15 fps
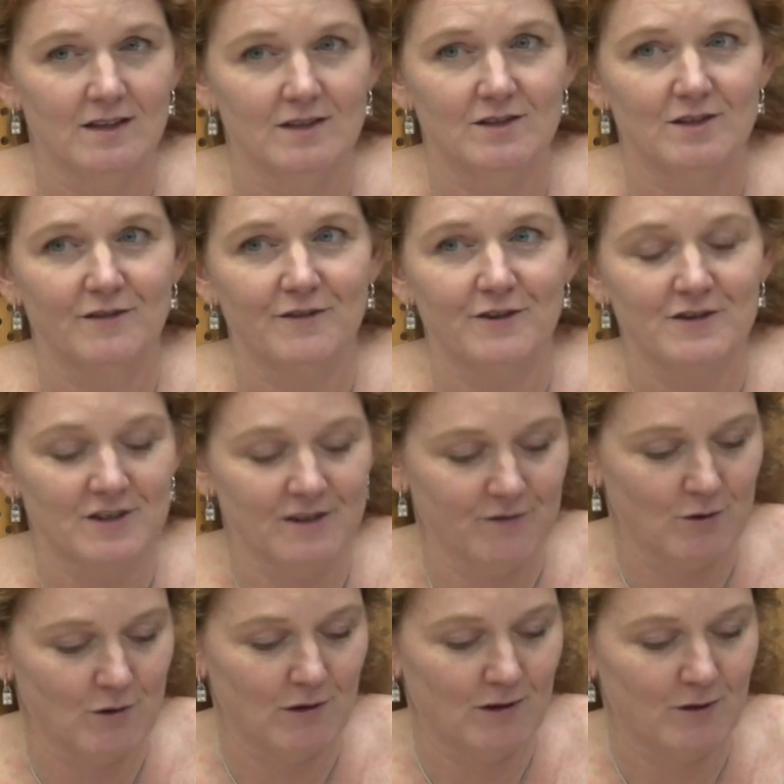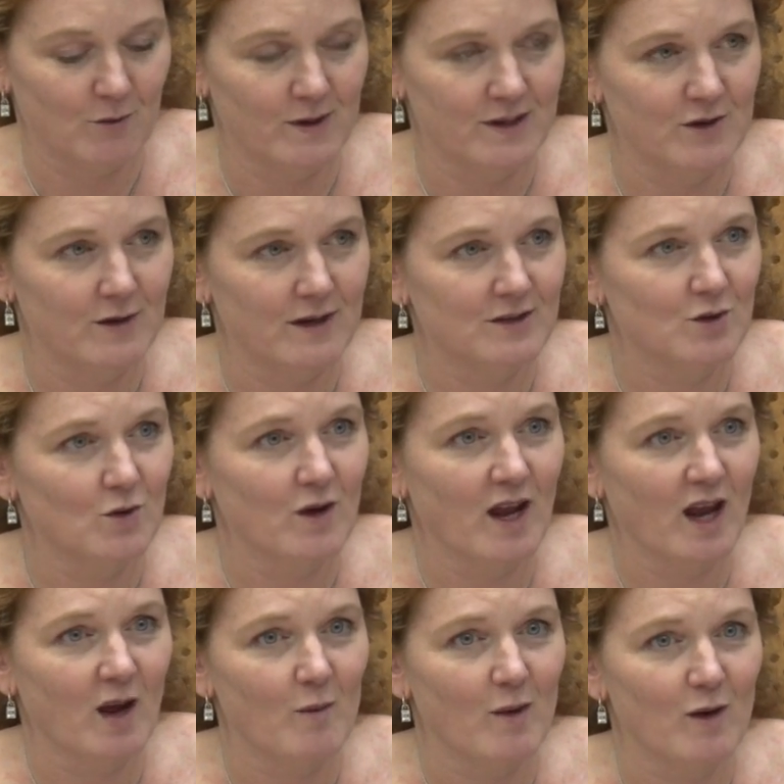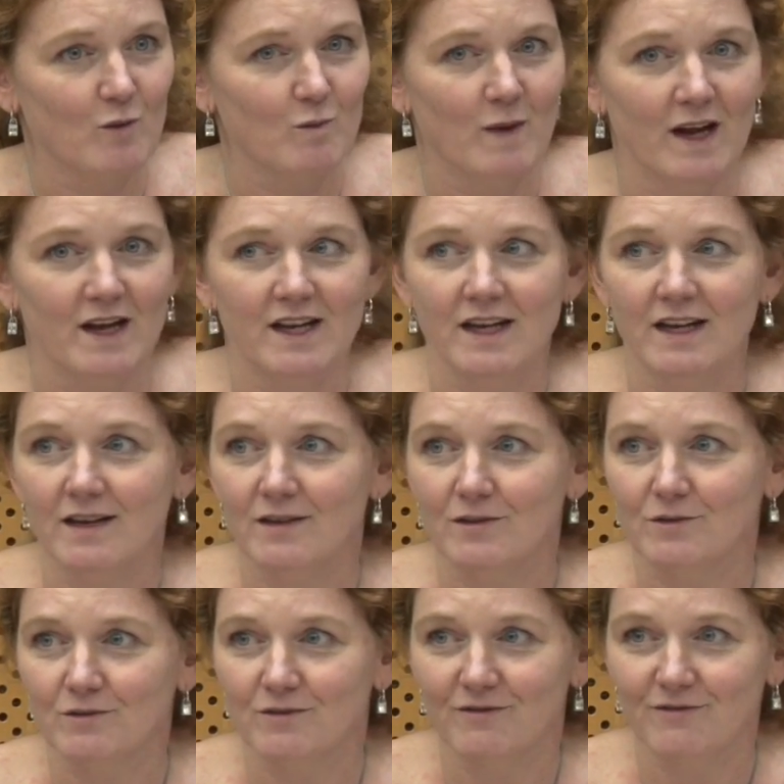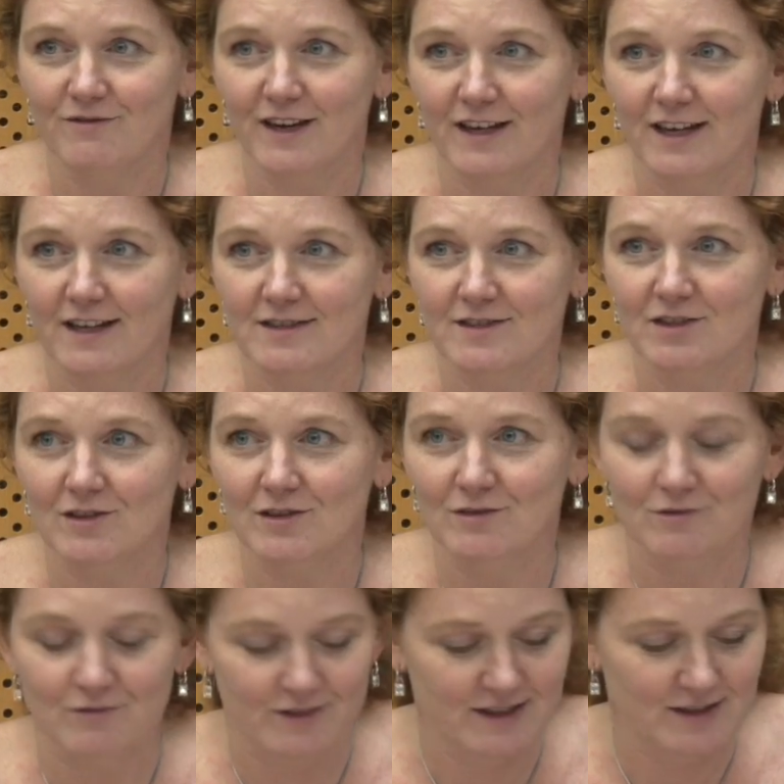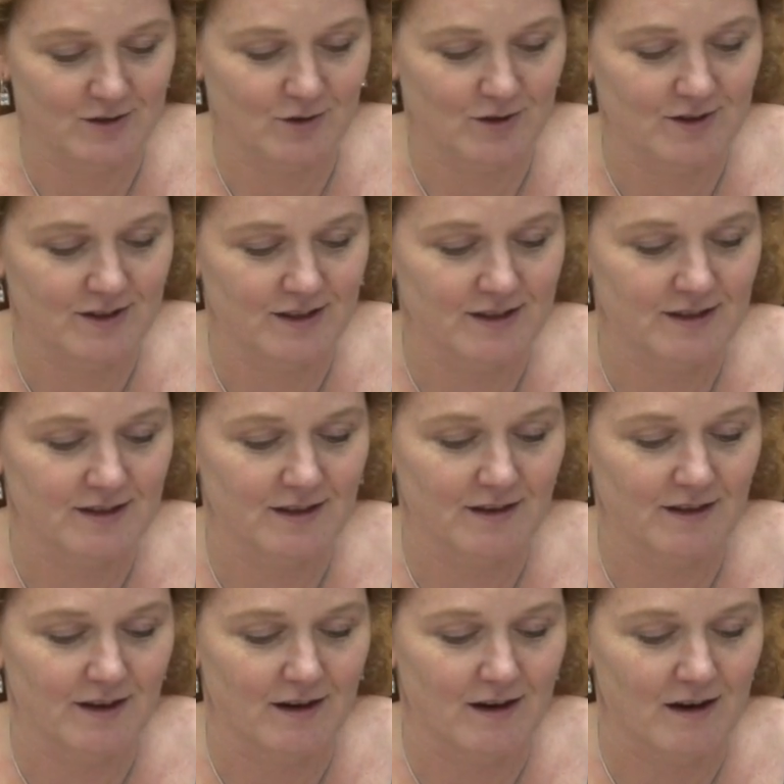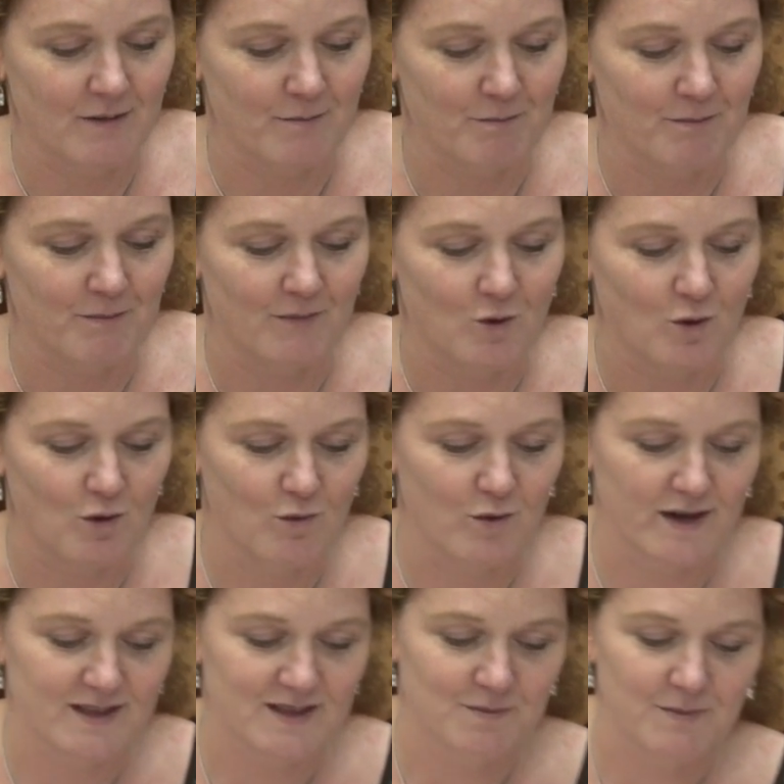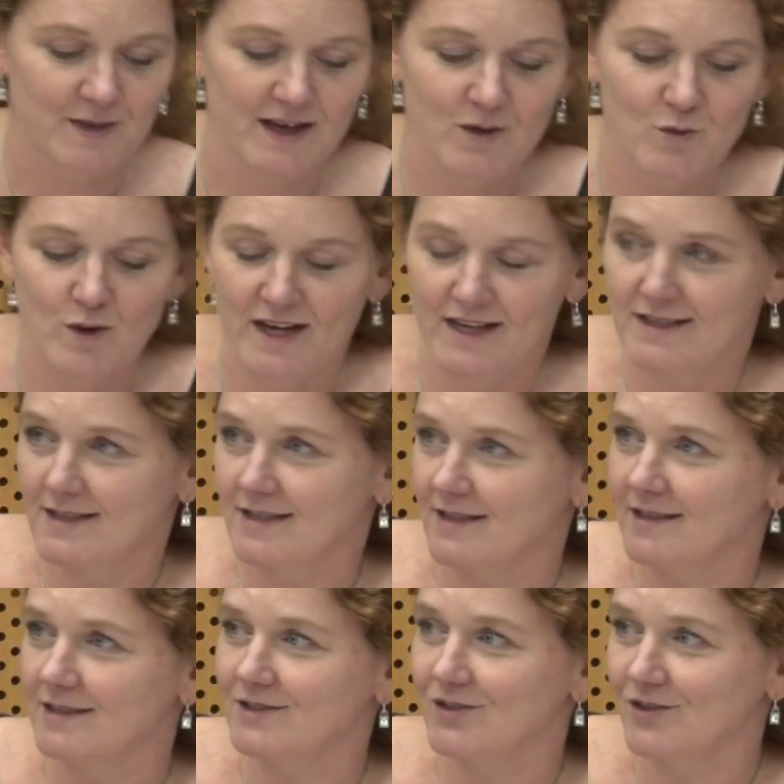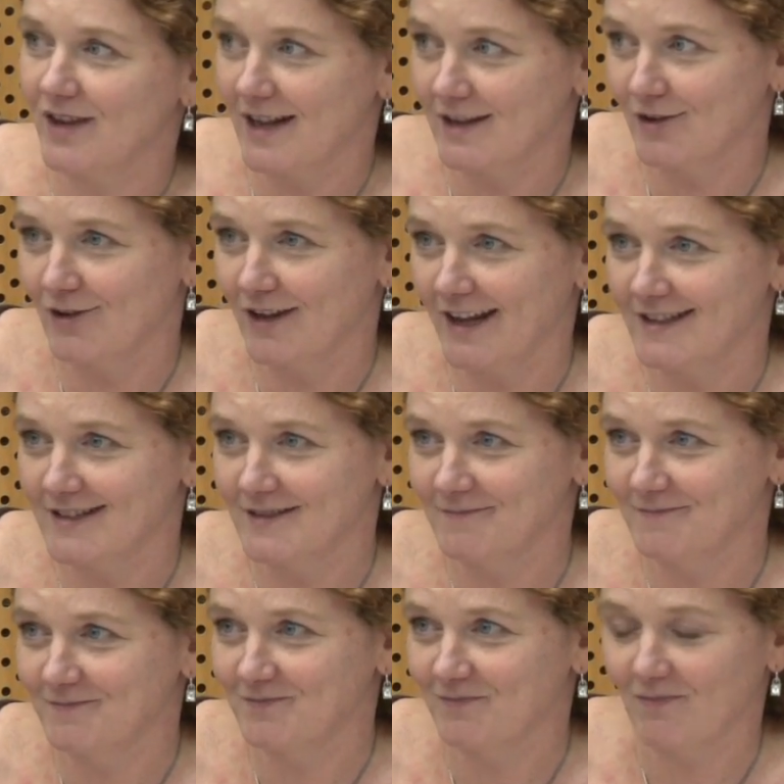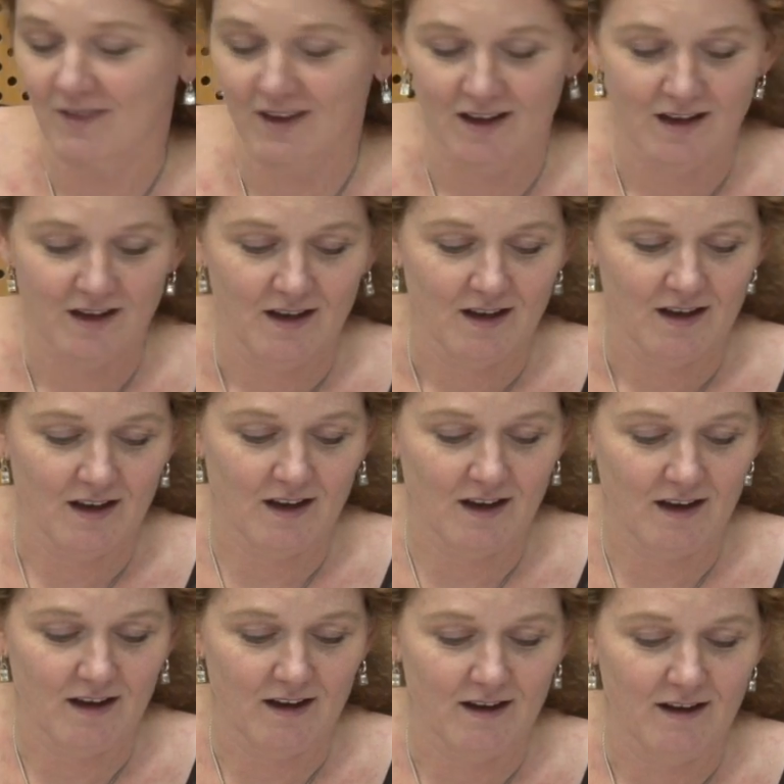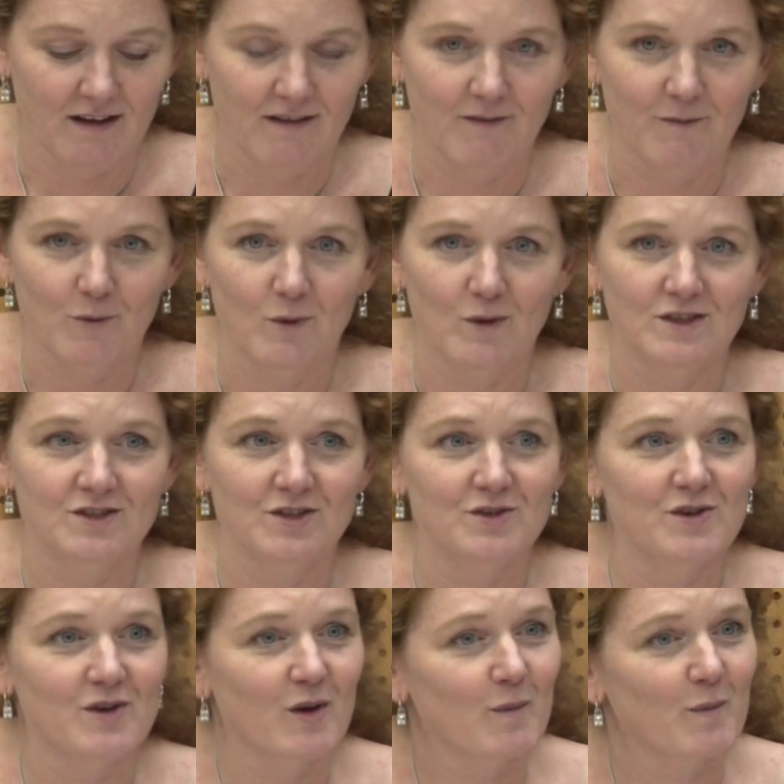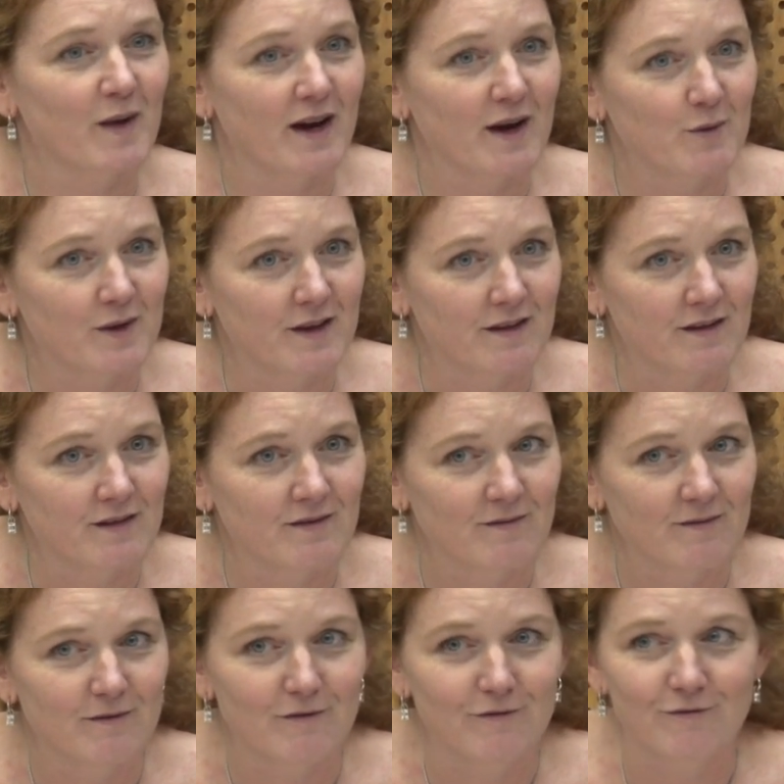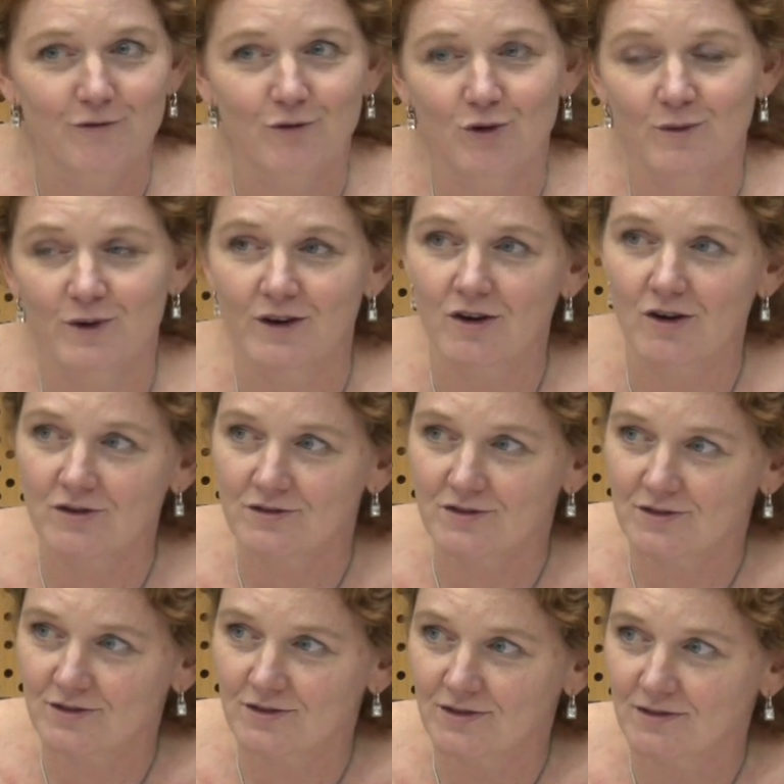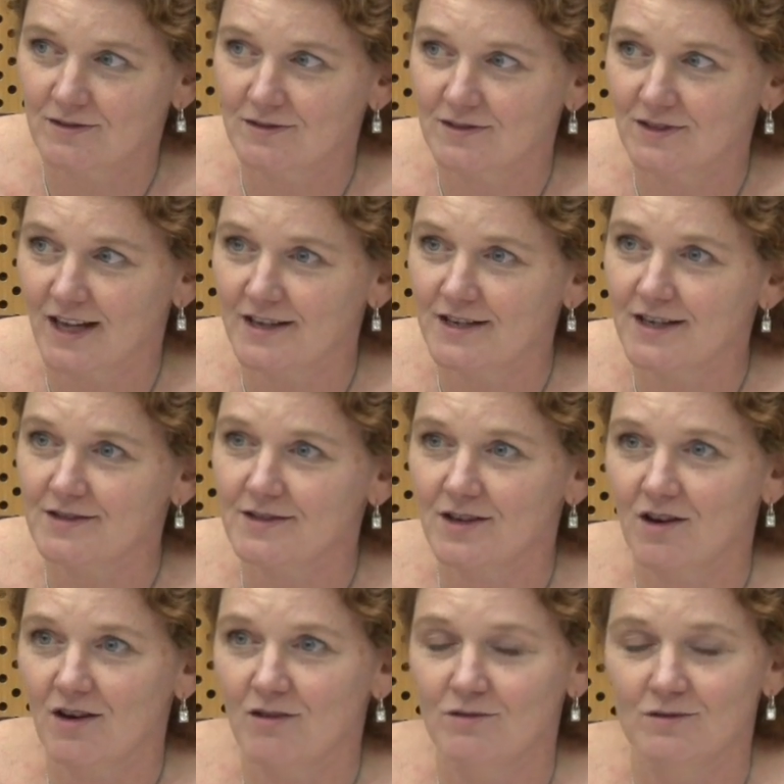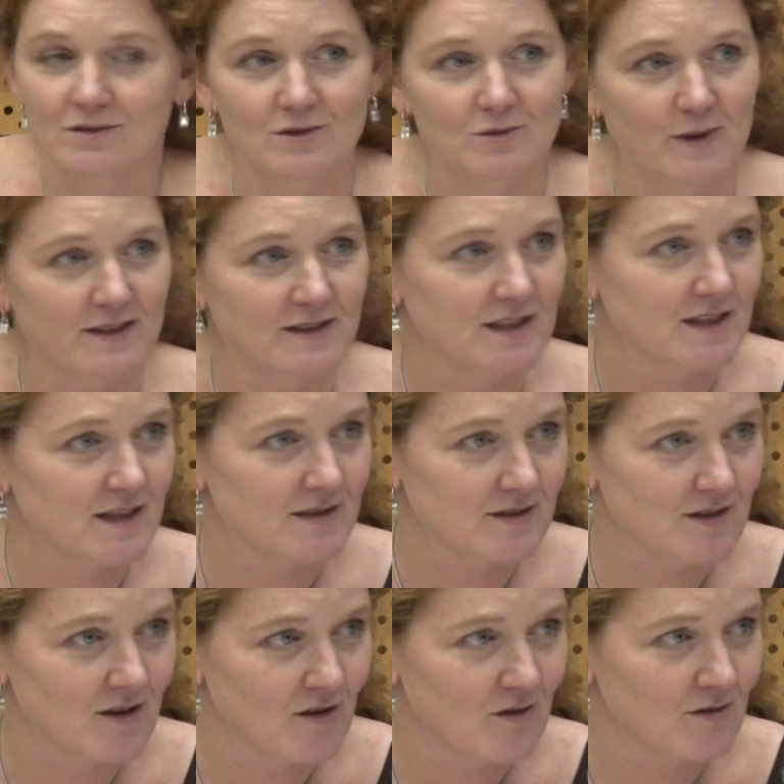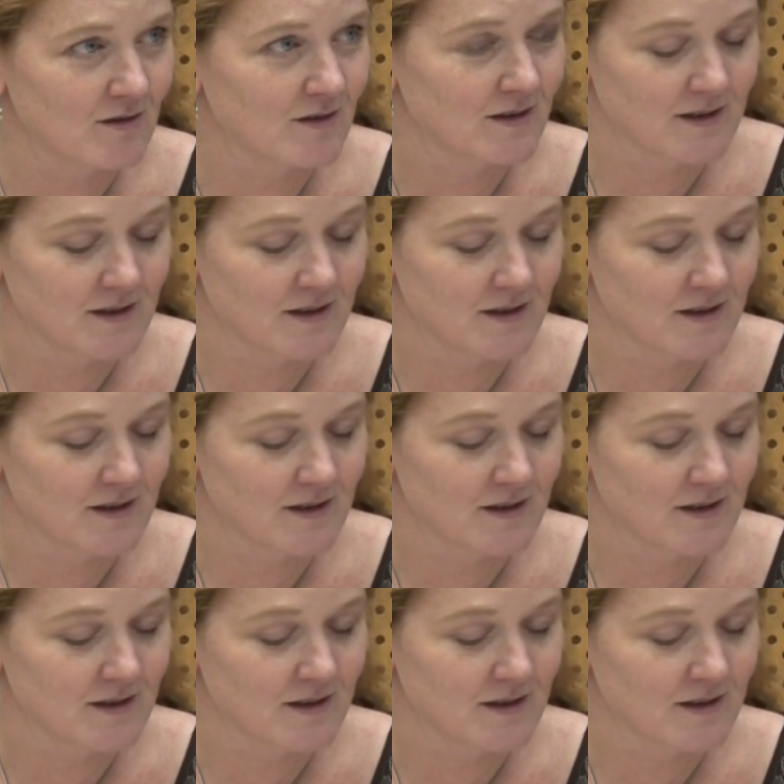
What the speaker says: So first of all, when you are talking about money, financial resources, there are always many ways to calculate. What should you compare with? Former costs, 10 years ago, 20 years ago?